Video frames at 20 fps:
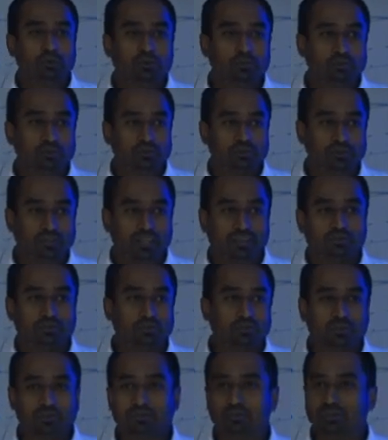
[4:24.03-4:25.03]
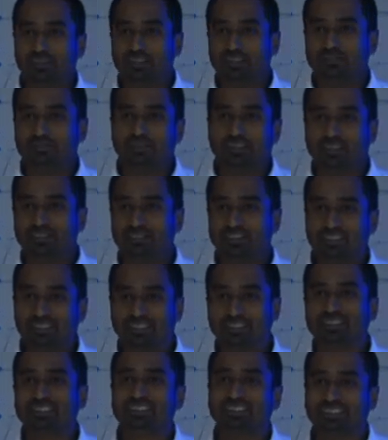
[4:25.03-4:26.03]
I'm sure you'll have to wait for another 5 years.
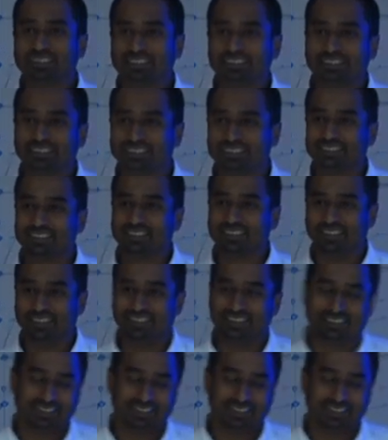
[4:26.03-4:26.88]
Okay.